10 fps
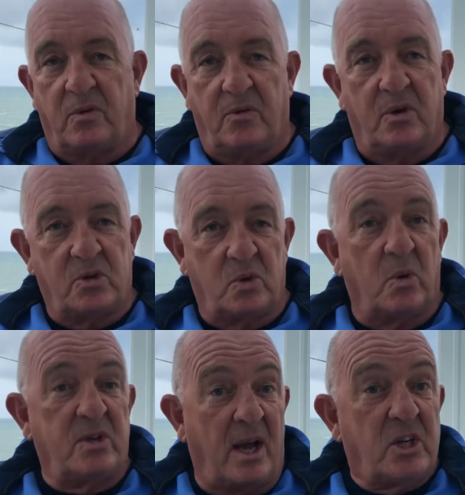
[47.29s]
first story
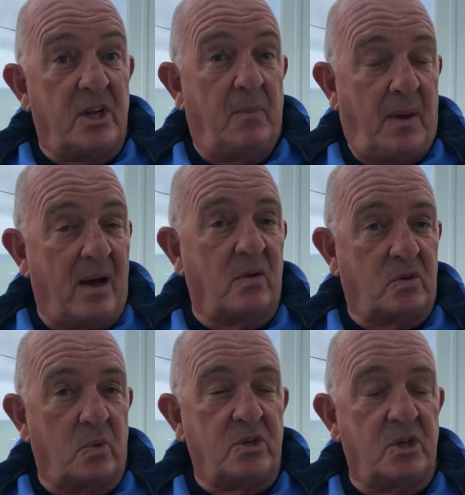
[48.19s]
is actually about,
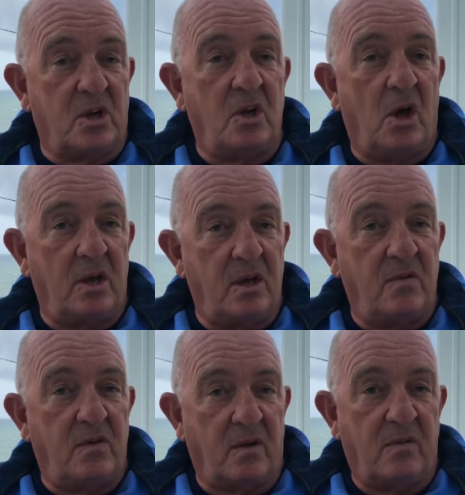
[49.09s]
which is a naive
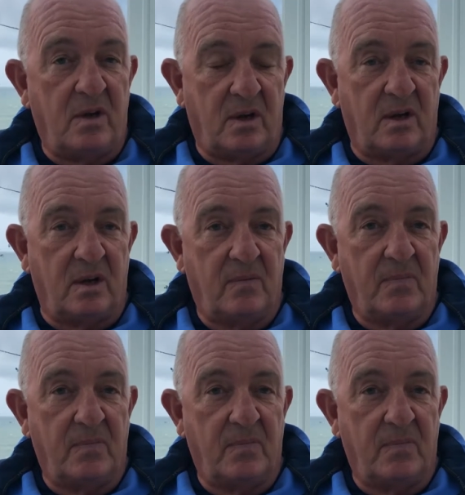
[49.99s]
young vicar